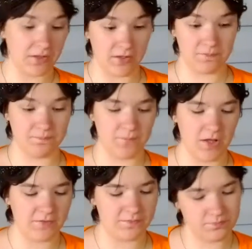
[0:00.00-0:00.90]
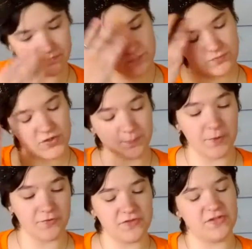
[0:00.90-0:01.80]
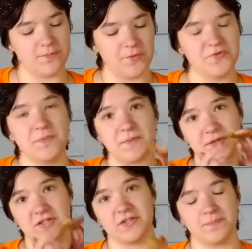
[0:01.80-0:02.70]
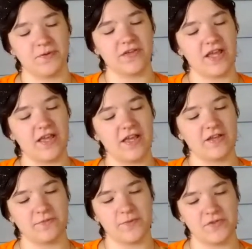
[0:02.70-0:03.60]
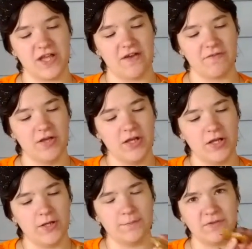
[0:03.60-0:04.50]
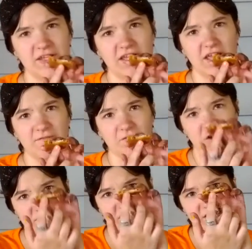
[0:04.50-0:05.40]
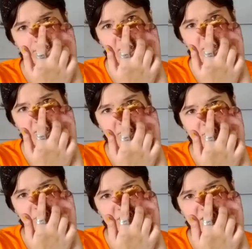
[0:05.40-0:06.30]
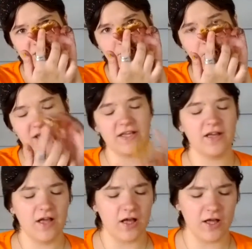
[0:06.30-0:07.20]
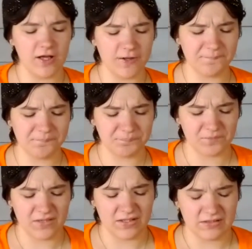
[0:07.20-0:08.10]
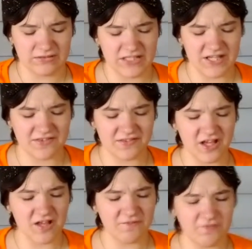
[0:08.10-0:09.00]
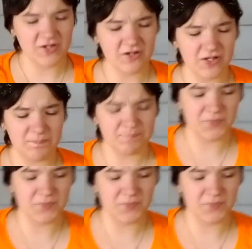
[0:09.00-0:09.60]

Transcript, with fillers: I, I suppose it's supposed to be because it's birthday cake. It's supposed to have birthday cake frosting in the middle. I don't know if you can see the white. Um, it's not very